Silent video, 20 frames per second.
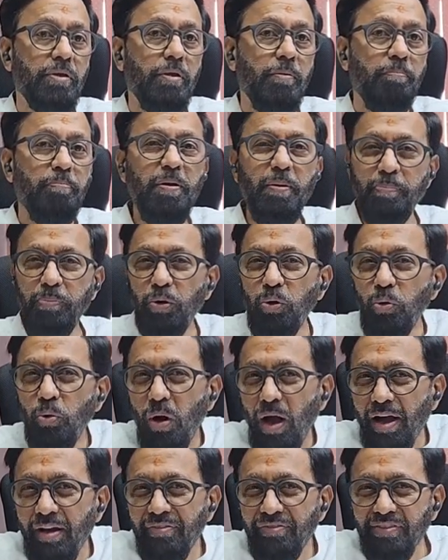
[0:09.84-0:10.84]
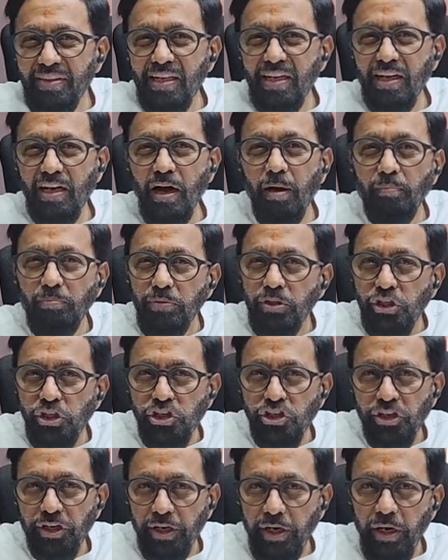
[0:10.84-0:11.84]
people who have the
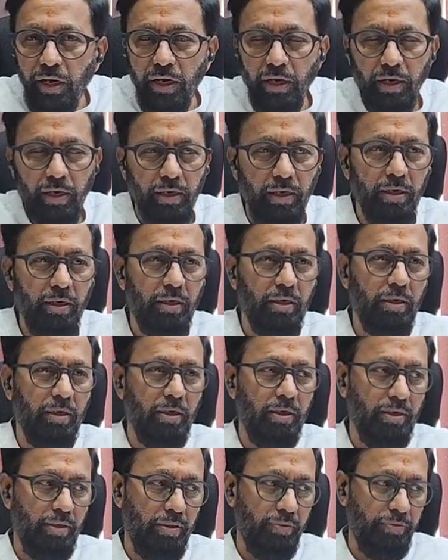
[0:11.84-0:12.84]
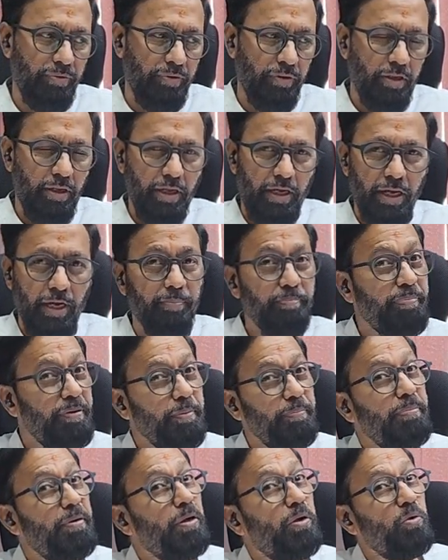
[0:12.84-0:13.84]
gumption, and
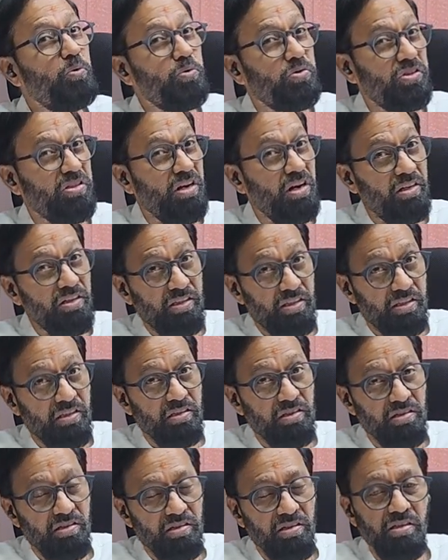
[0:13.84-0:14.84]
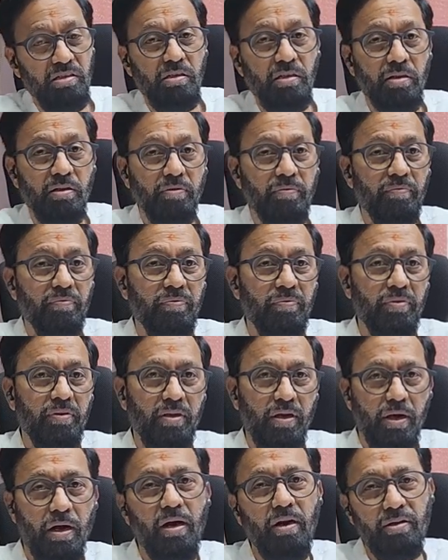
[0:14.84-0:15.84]
people whose guts
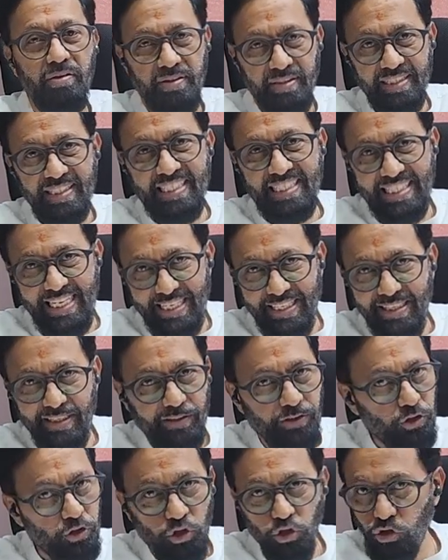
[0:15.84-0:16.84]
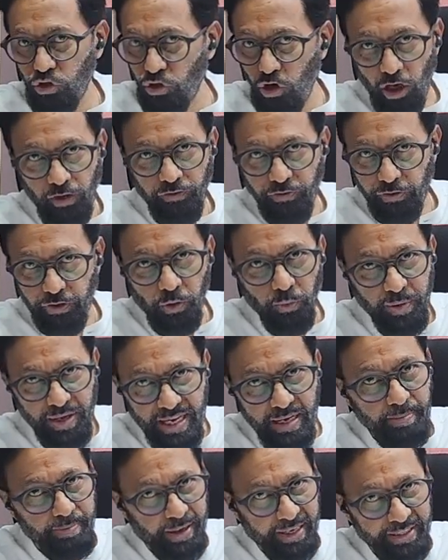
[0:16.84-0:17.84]
are steady. This is not for the
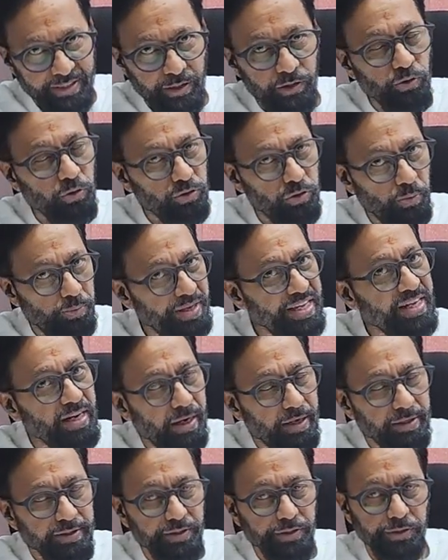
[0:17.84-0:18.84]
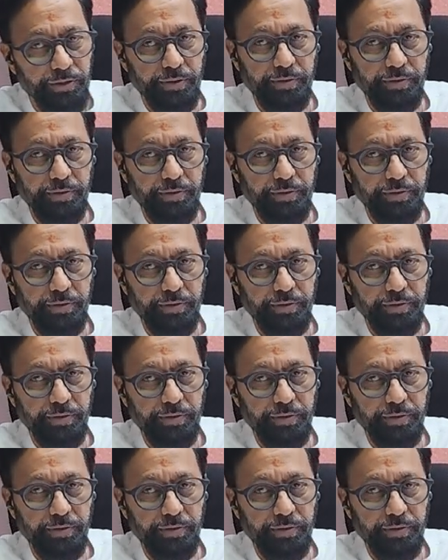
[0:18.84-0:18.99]
weak-minded or the weak-hearted.